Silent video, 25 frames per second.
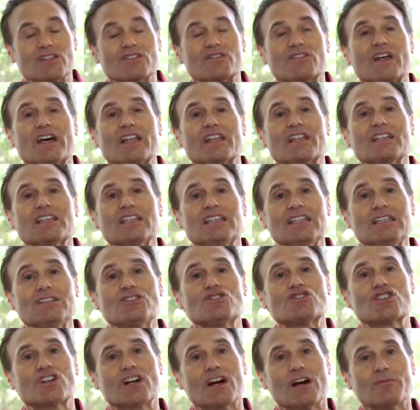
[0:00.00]
that
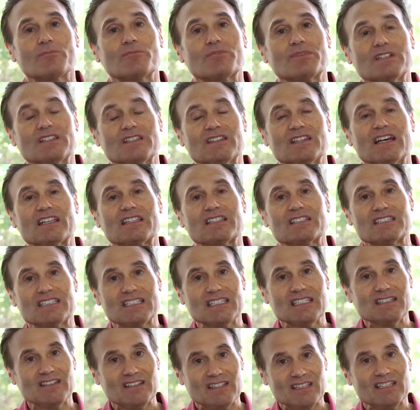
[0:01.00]
each company that
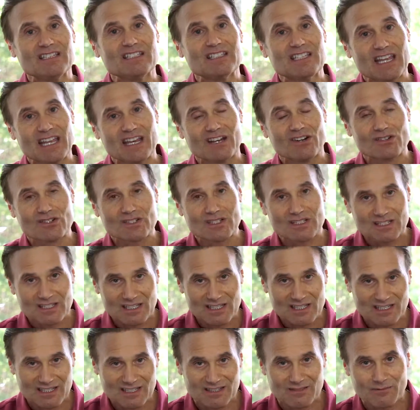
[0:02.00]
did these hair
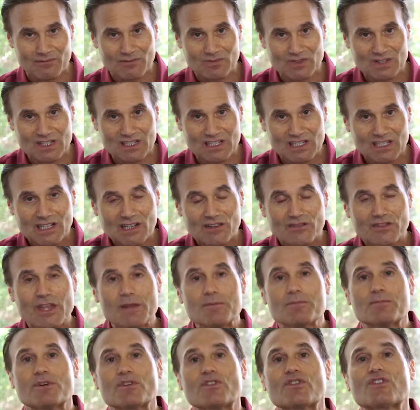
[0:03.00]
systems, they
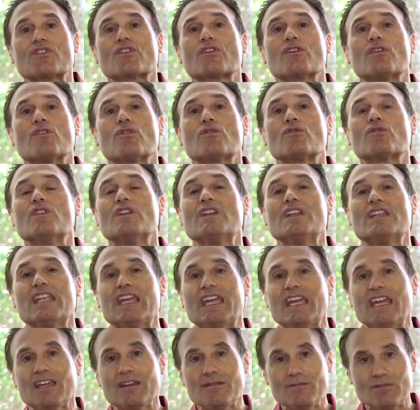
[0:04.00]
put their own
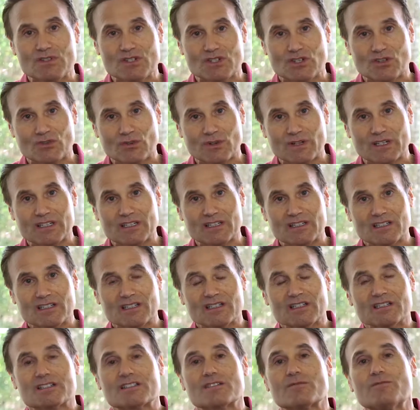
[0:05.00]
name to it
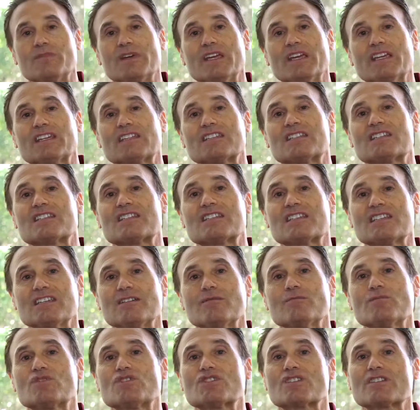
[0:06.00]
to make it
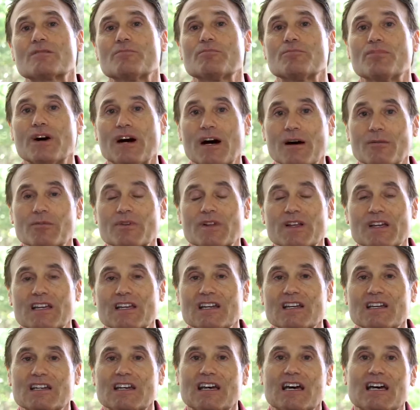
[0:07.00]
seem to the public
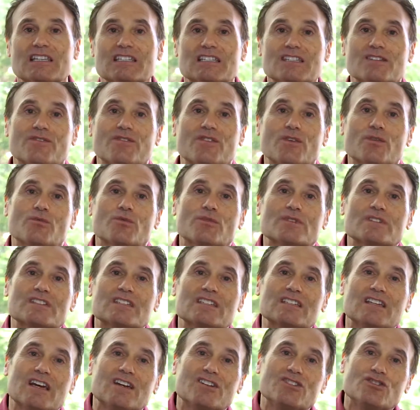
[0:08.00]
as if it was
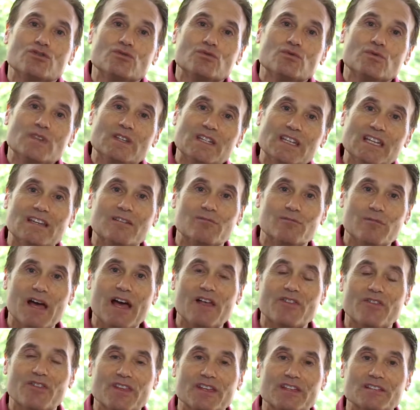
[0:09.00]
a unique
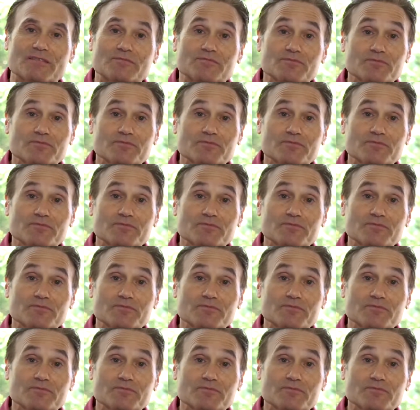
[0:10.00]
method.